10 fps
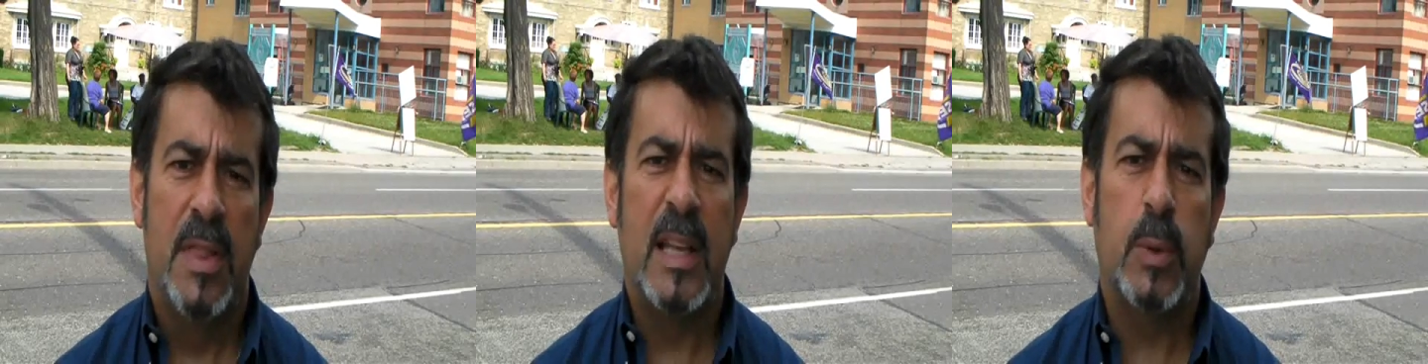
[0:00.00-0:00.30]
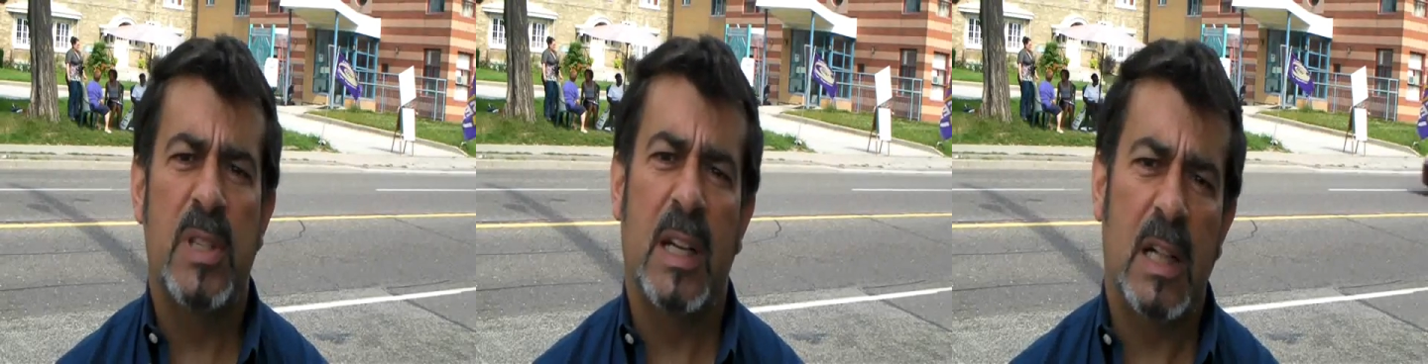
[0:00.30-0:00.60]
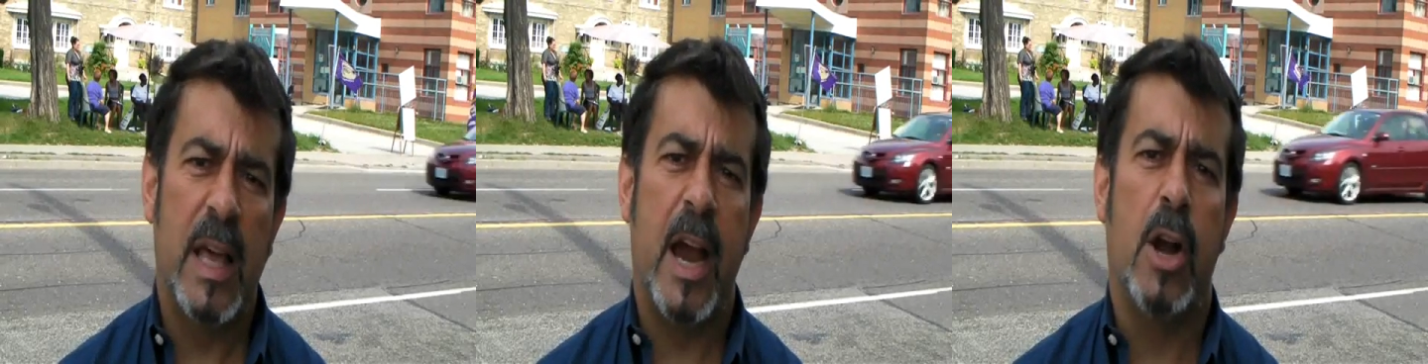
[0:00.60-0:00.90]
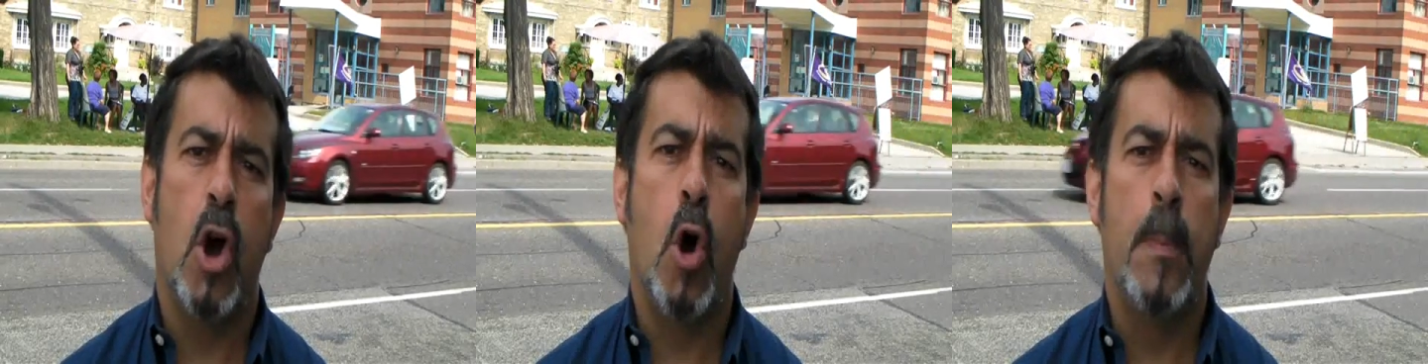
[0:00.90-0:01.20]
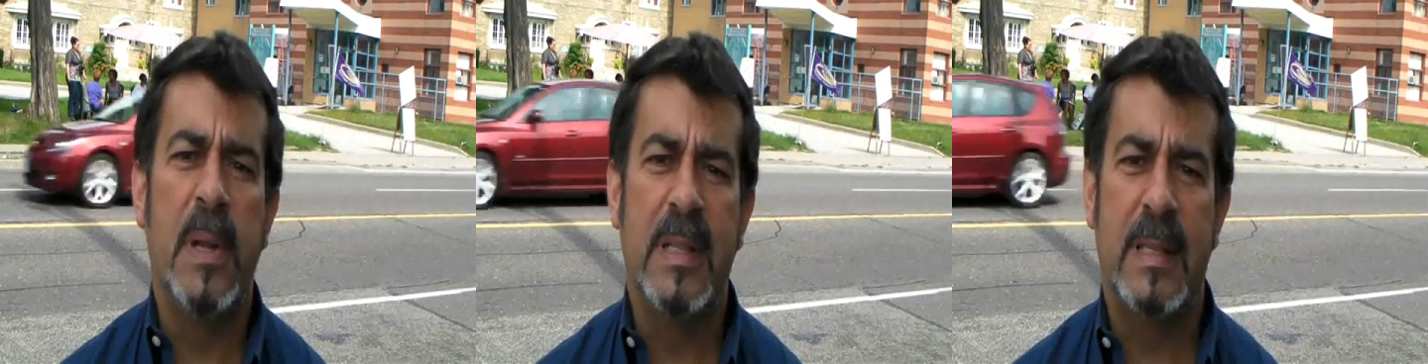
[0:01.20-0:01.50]
Thus was declared
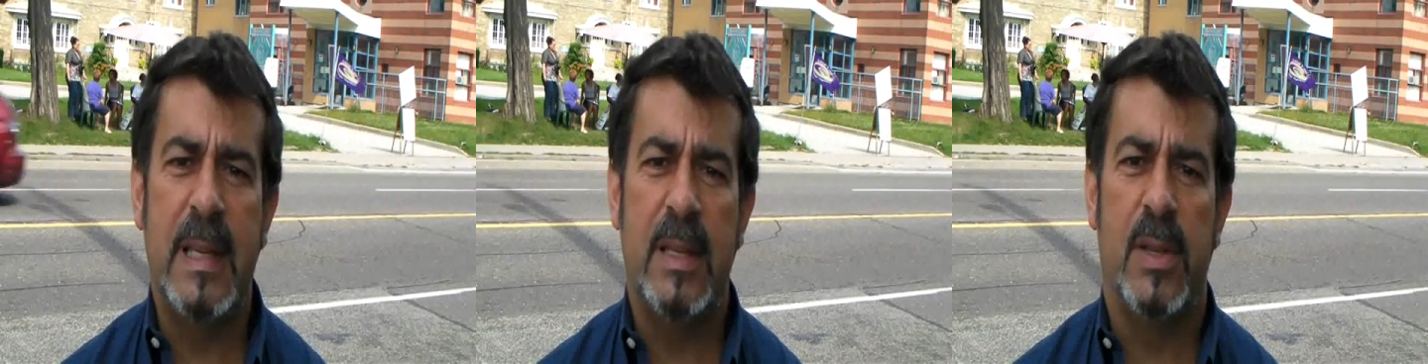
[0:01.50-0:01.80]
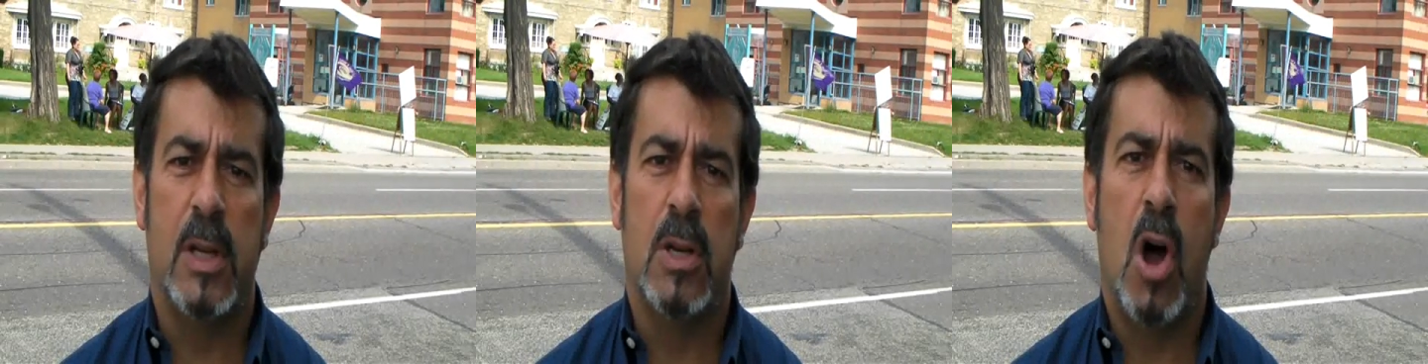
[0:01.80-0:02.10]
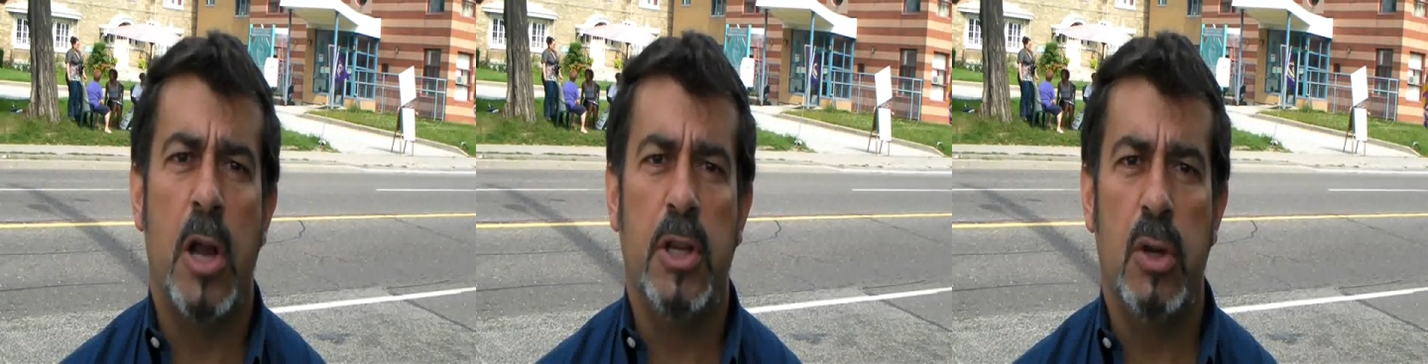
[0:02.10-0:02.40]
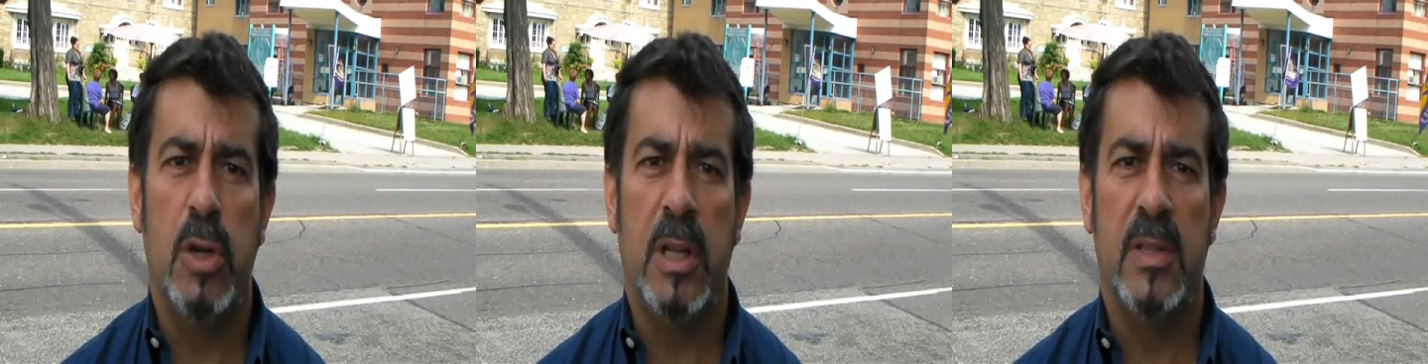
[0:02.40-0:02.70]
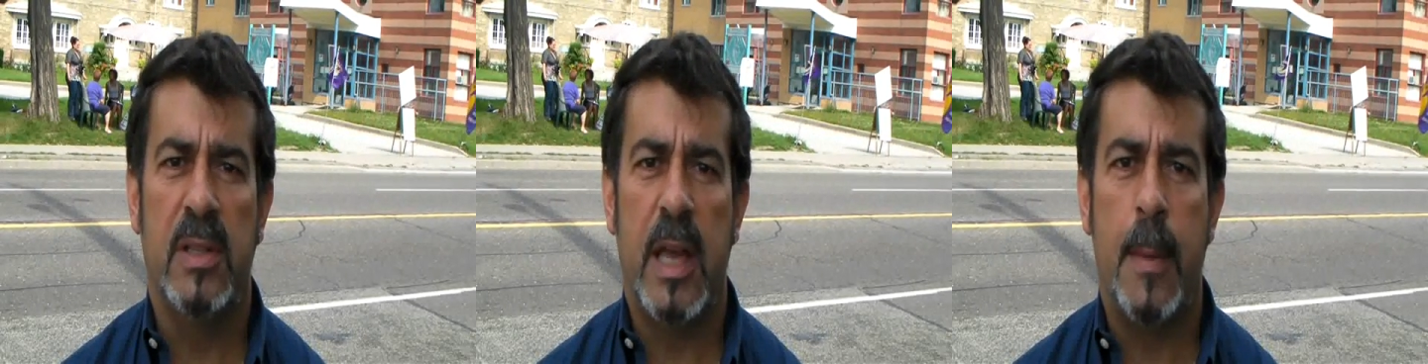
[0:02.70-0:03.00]
open season on
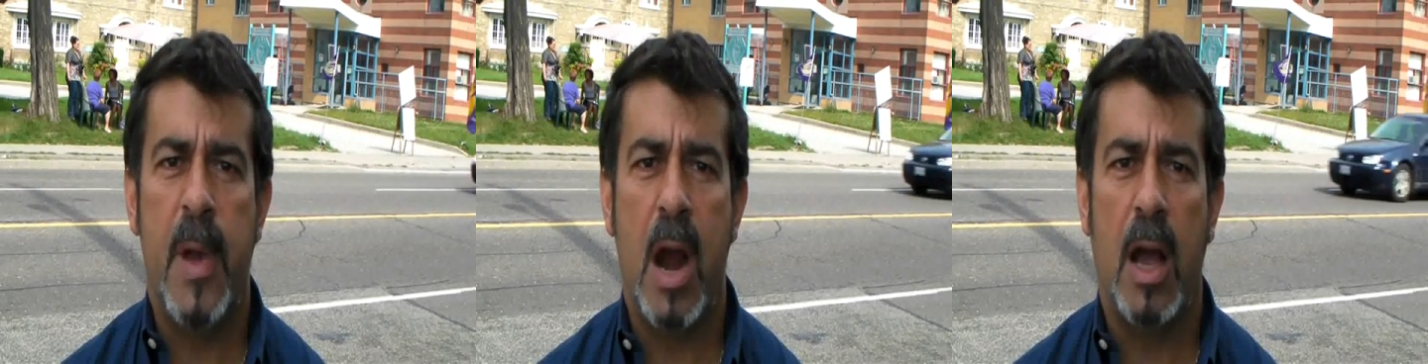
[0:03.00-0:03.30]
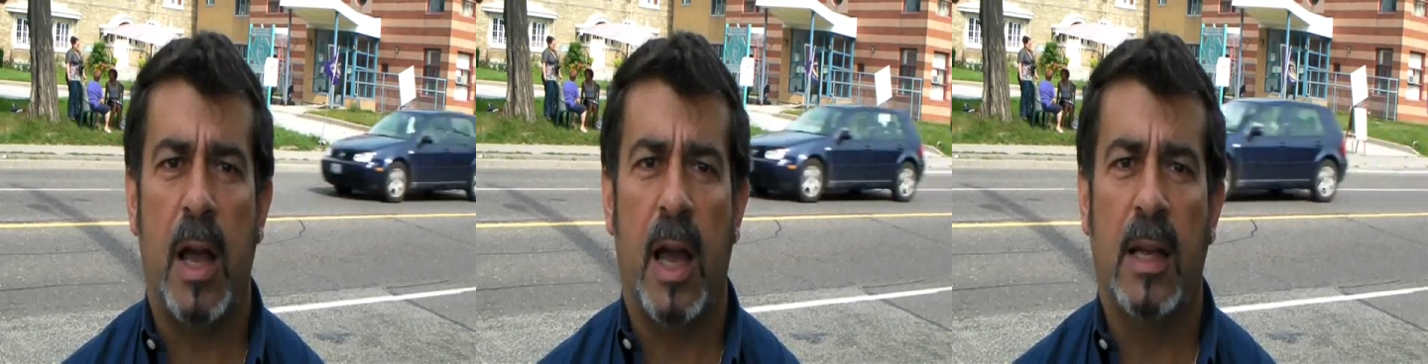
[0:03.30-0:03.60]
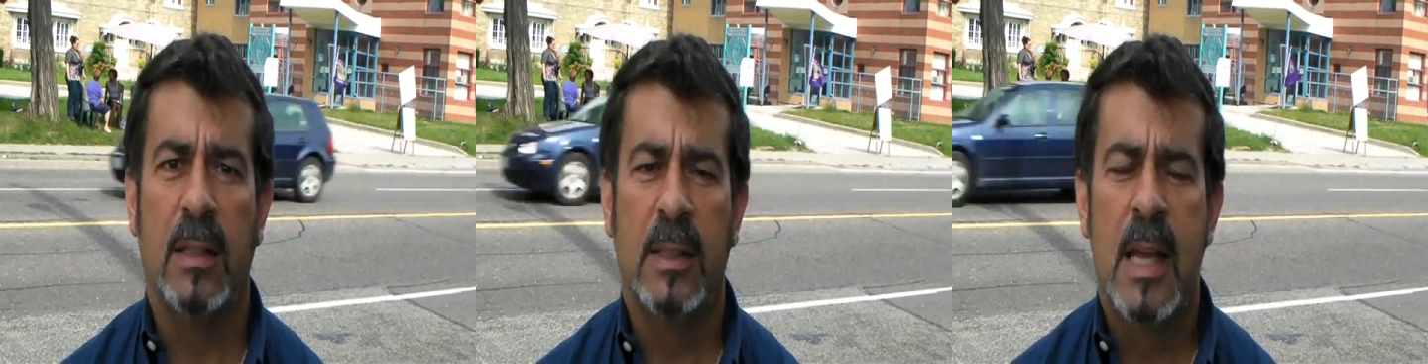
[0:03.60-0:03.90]
unions in America.